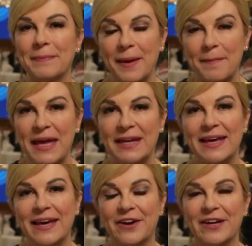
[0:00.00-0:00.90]

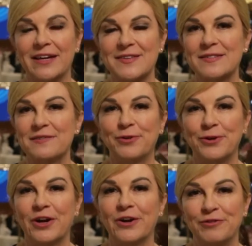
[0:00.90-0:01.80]
many areas
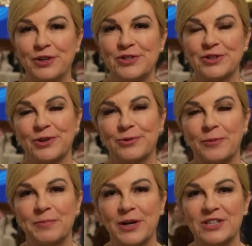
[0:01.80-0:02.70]
for our future
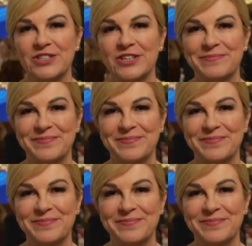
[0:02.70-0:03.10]
cooperation.